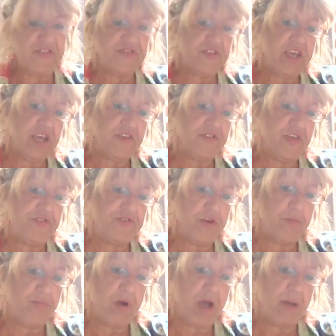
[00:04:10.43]
think that there
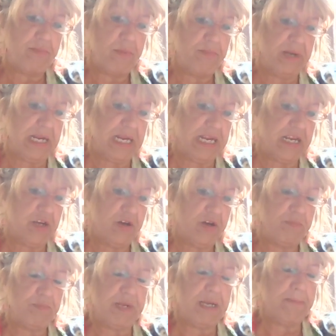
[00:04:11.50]
probably
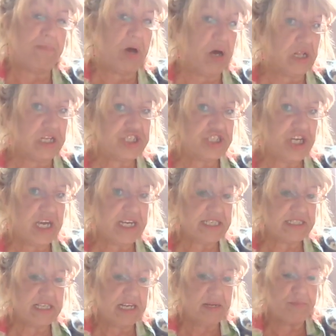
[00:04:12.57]
could be
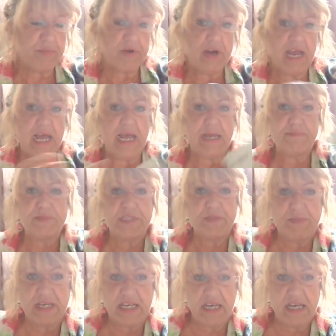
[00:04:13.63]
apologizing, perhaps,
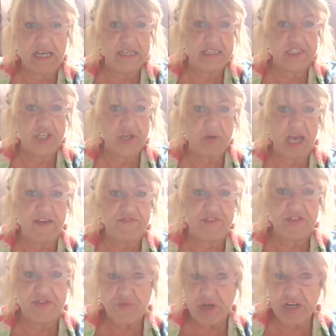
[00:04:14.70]
because you have
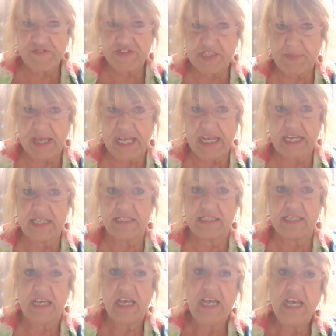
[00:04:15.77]
the 3 of
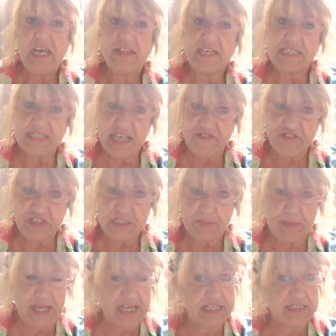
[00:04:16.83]
Spades, the 7 of
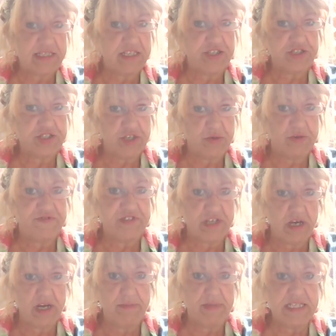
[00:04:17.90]
Spades, and the 2 of
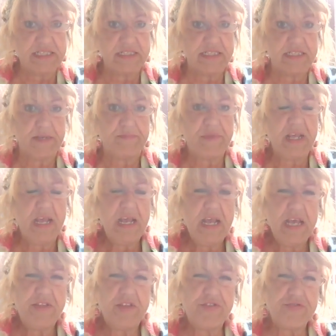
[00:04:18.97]
Diamonds.
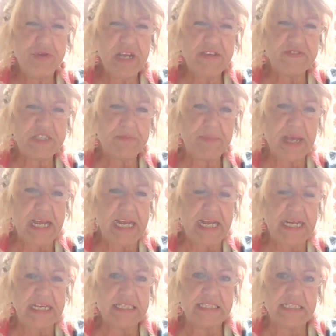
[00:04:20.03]
The 3 of
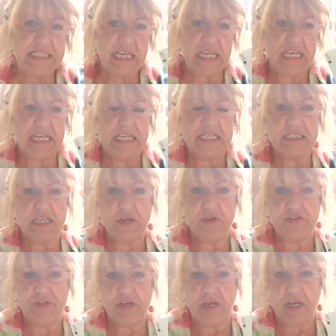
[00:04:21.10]
Spades is
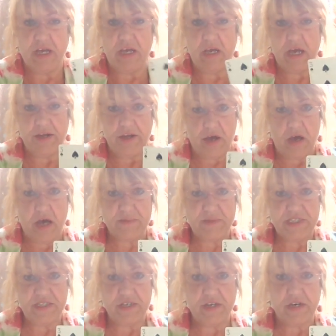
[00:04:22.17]
an
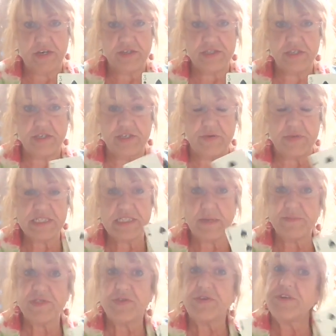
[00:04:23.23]
obstacle. So there was
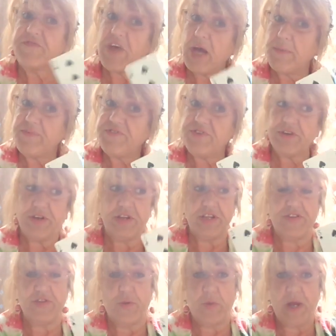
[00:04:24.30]
some sort of obstacle
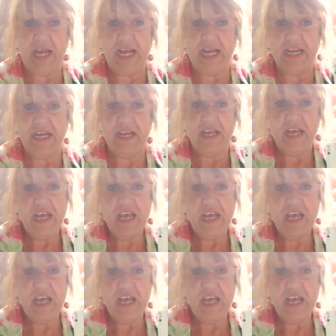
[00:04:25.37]
in the way